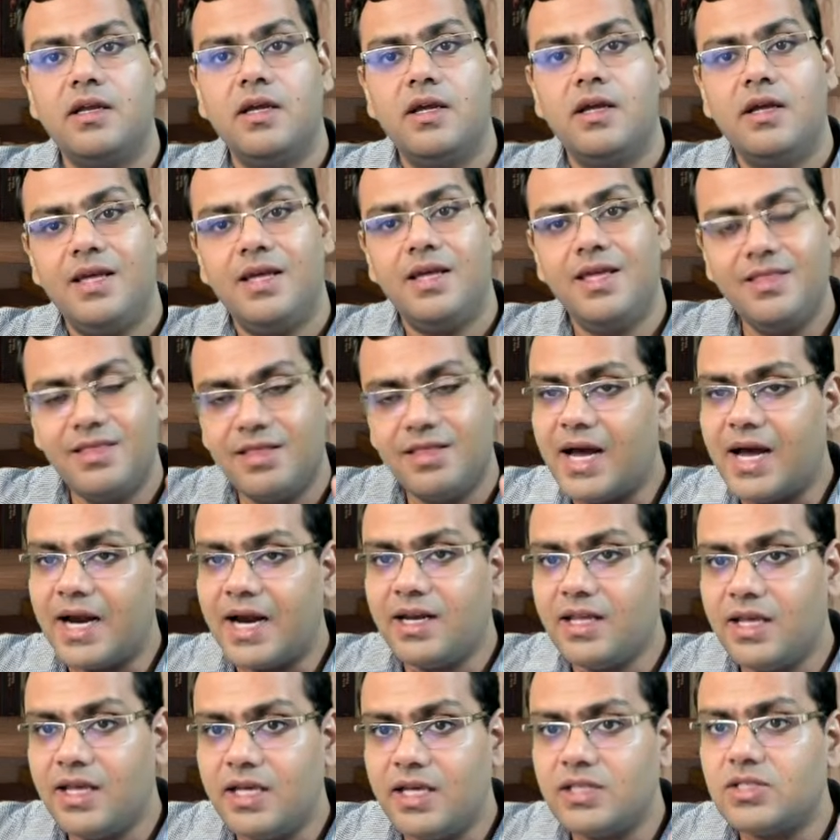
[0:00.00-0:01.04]
in that
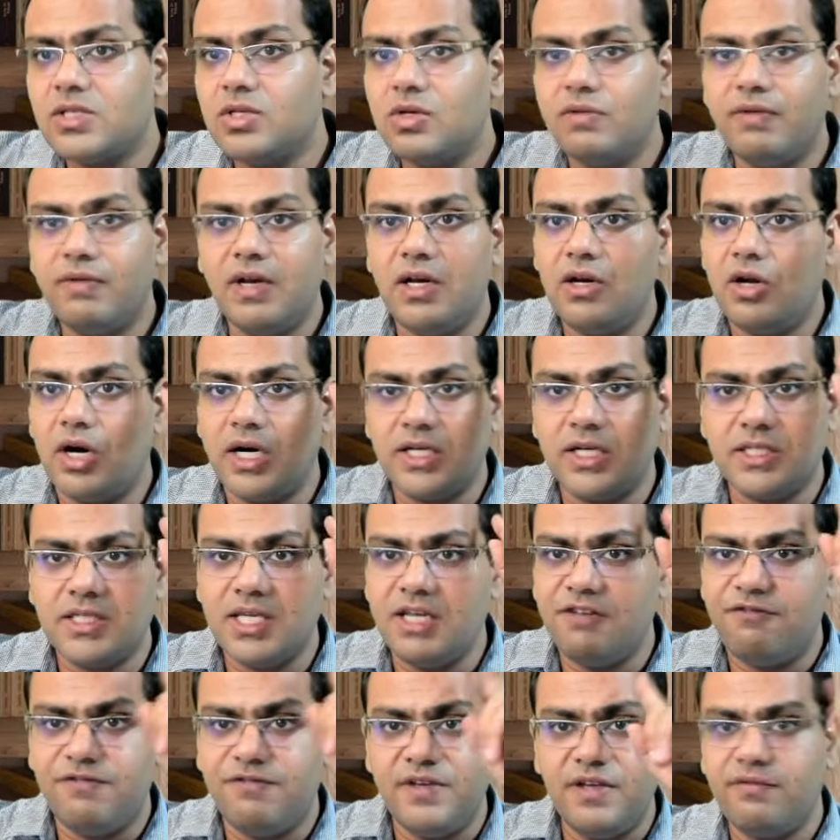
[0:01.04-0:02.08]
case you will not see
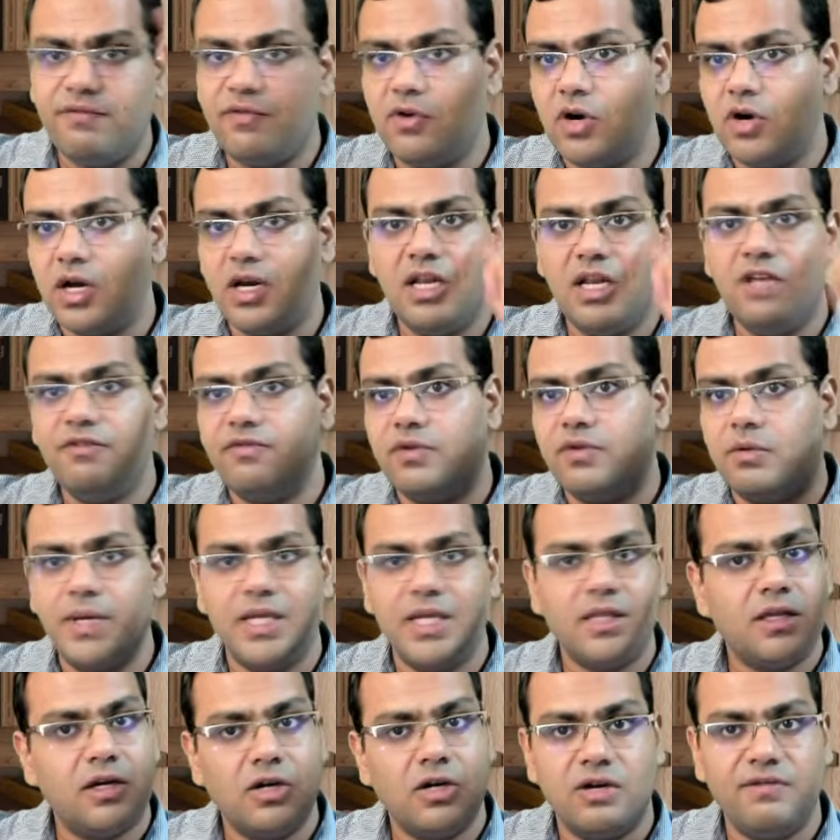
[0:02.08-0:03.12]
FIFO or LIFO
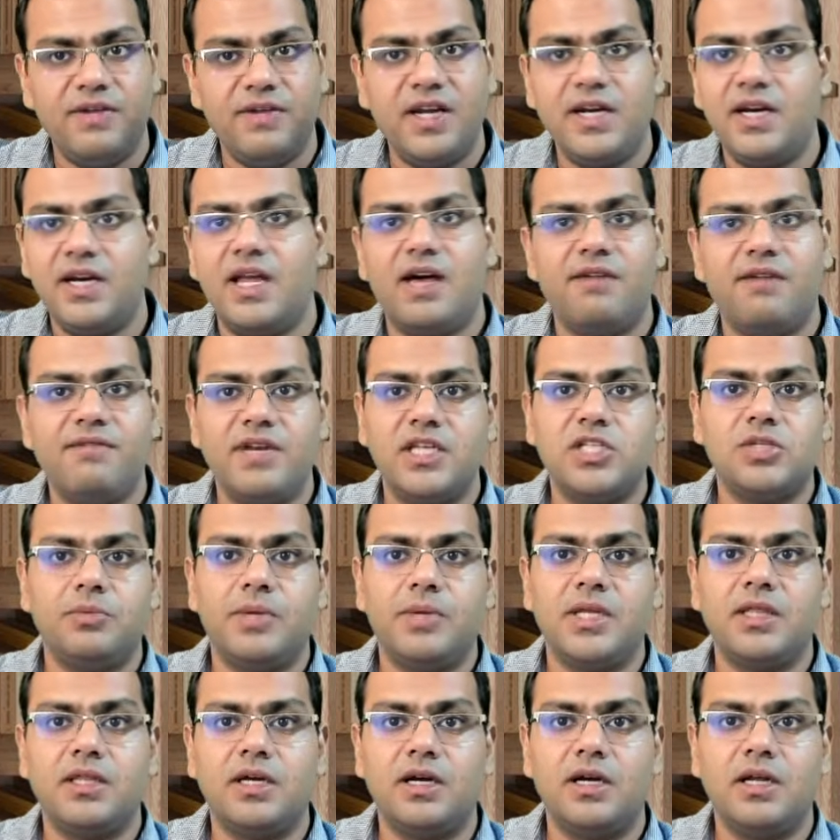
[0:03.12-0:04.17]
method or weighted average
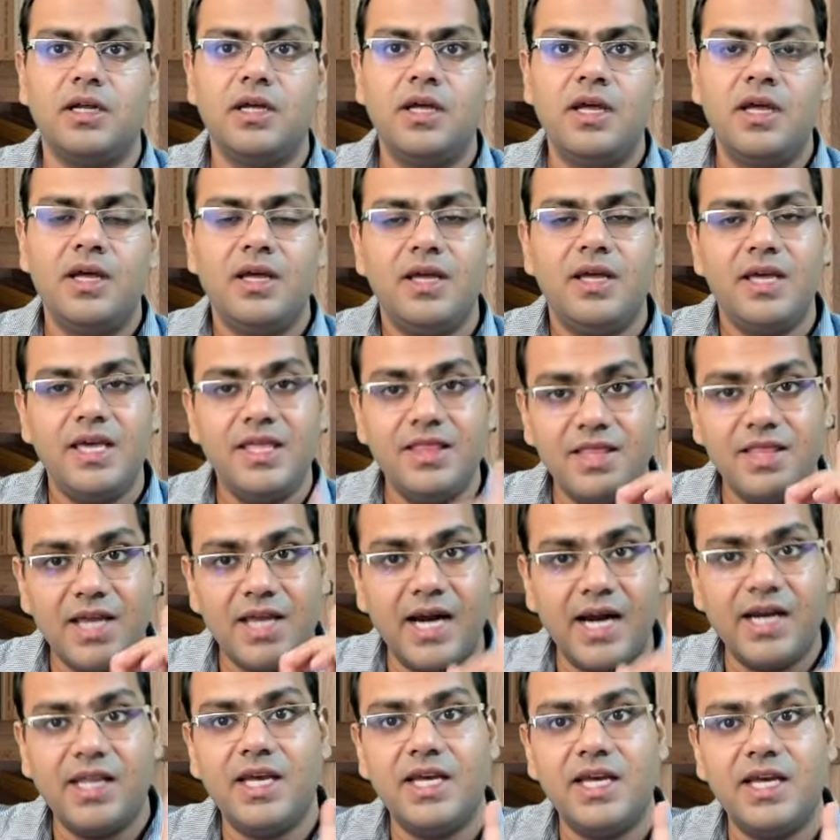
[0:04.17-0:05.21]
method. In
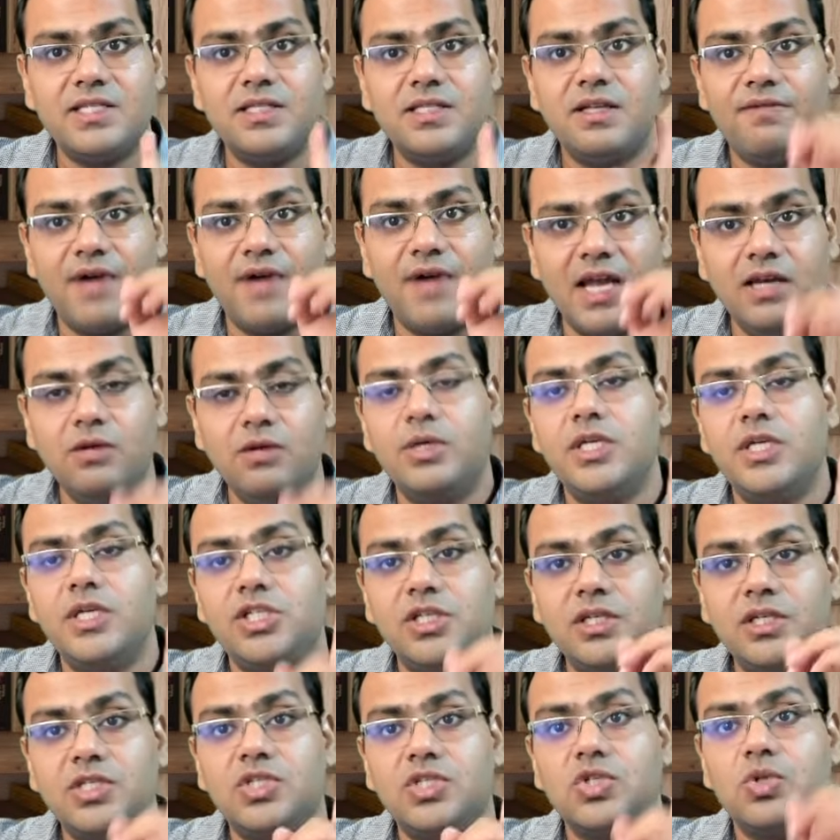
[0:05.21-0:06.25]
that case, the
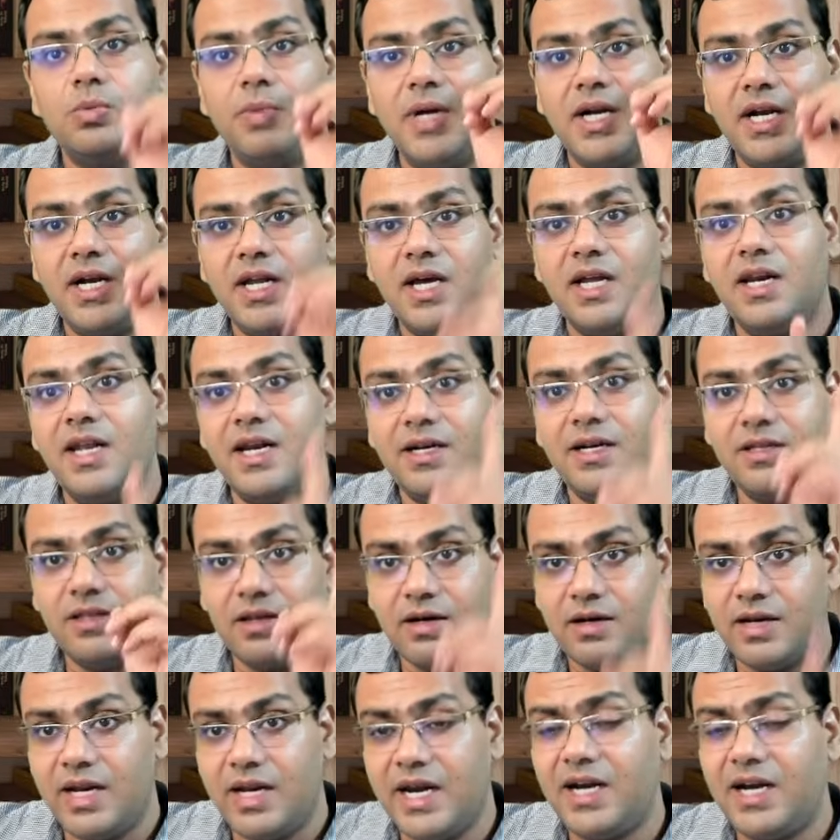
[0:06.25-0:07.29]
valuation is to be done at the
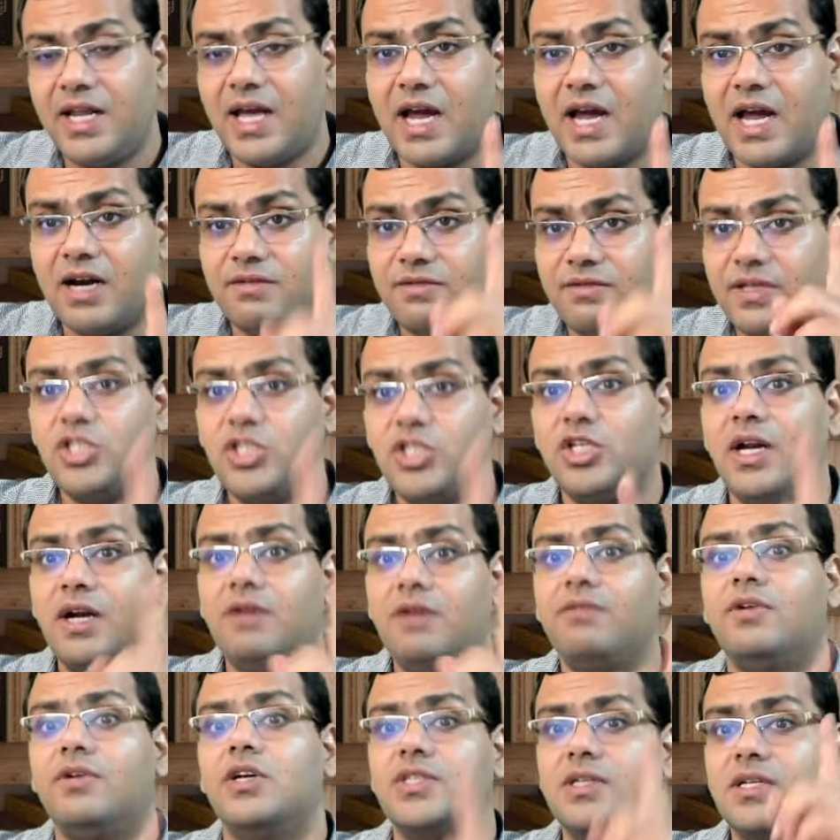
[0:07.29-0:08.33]
rate at which it
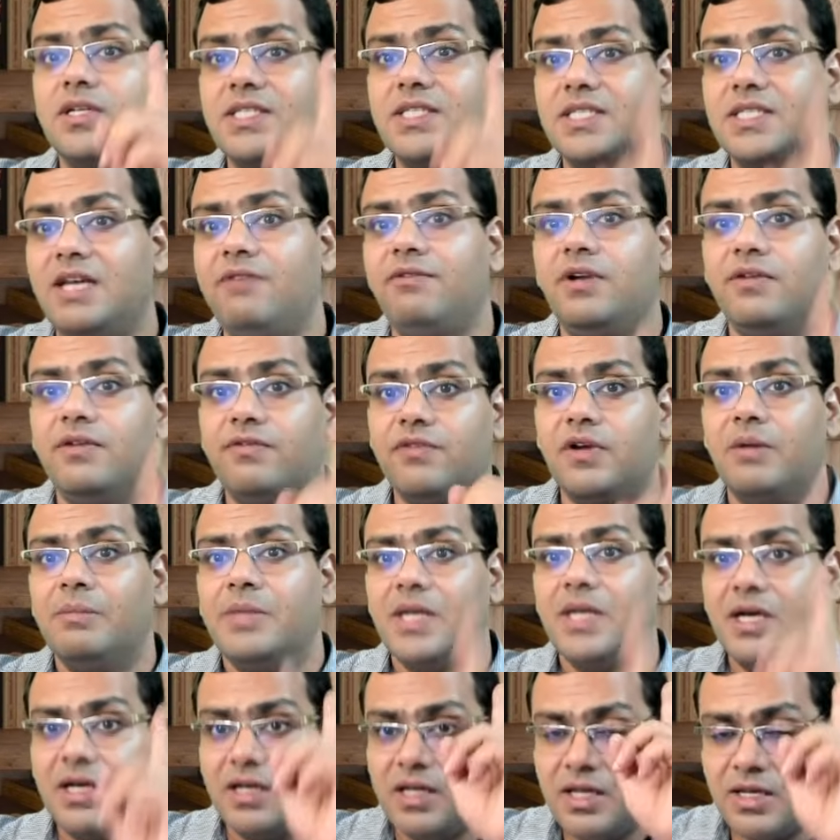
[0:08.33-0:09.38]
was received from
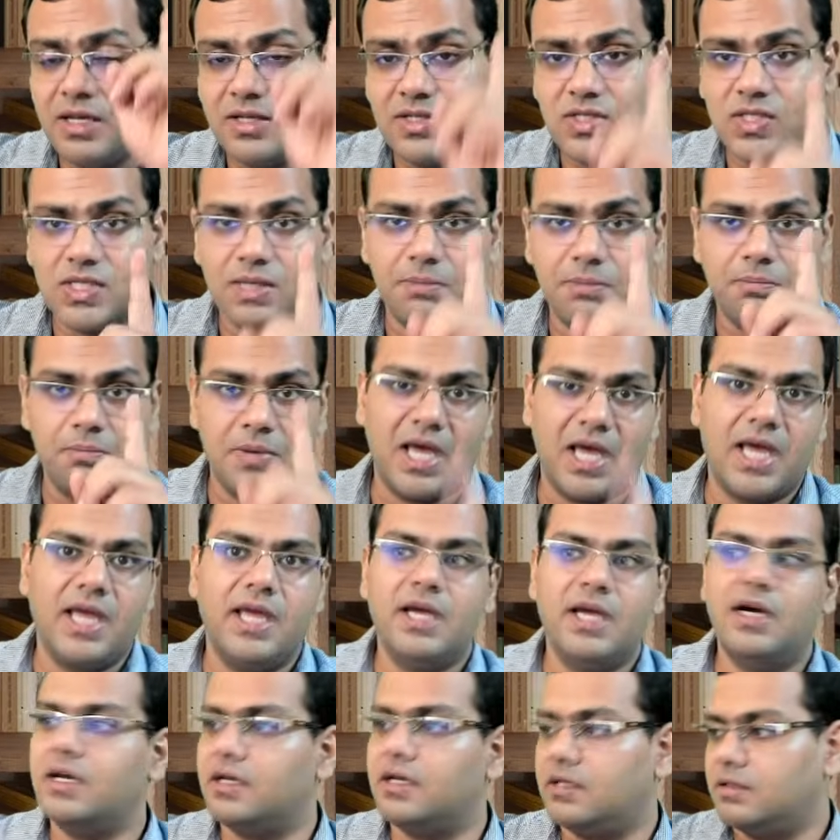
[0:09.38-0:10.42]
the
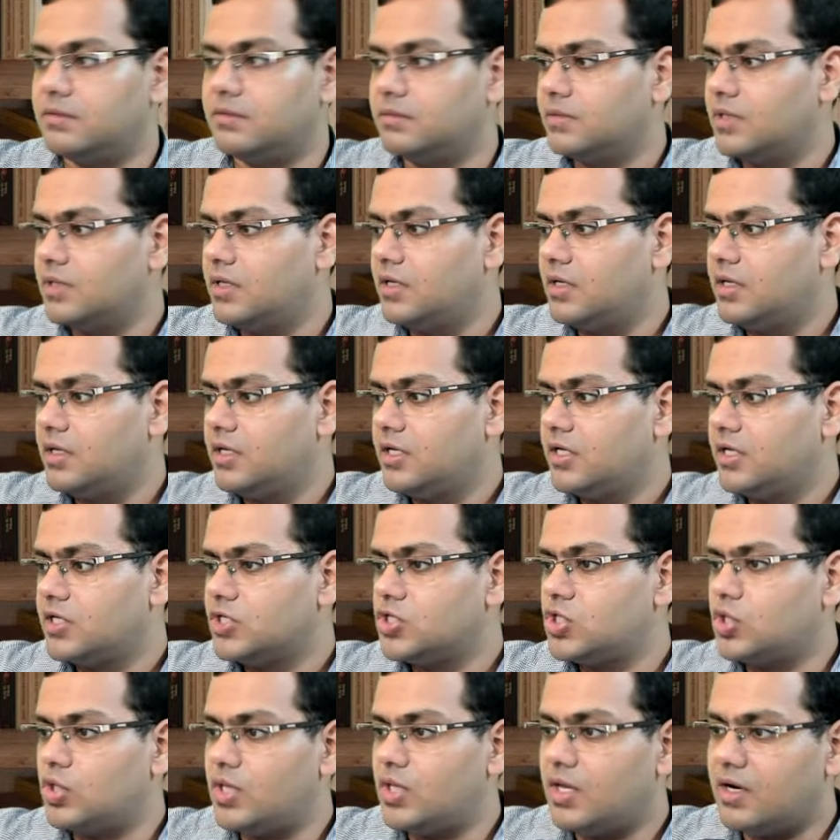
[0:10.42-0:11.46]
supplier.
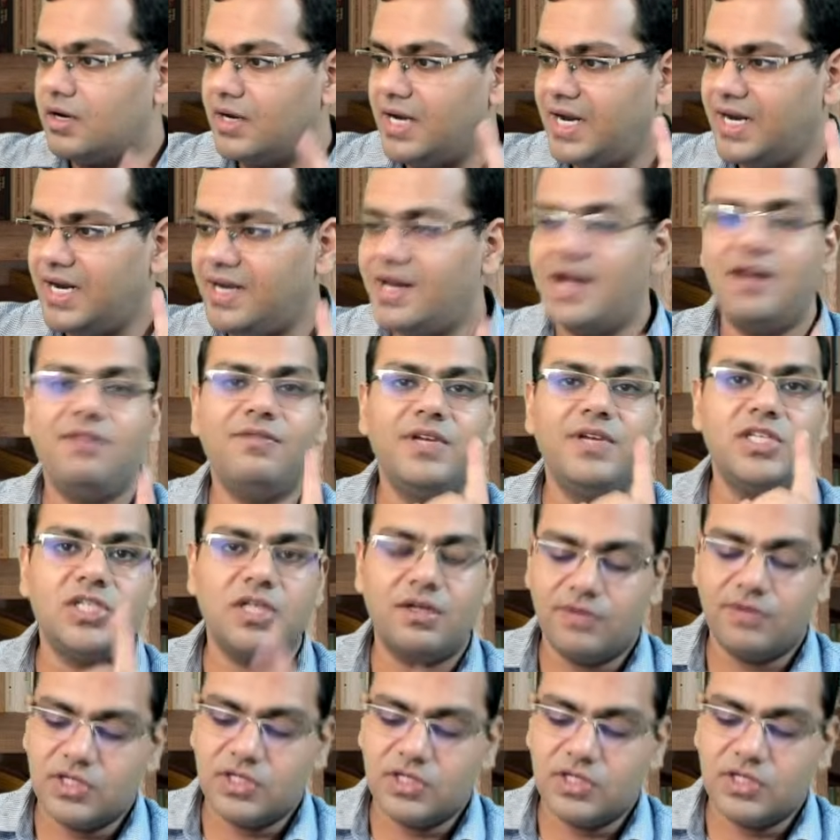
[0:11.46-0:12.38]
So the rate at which it was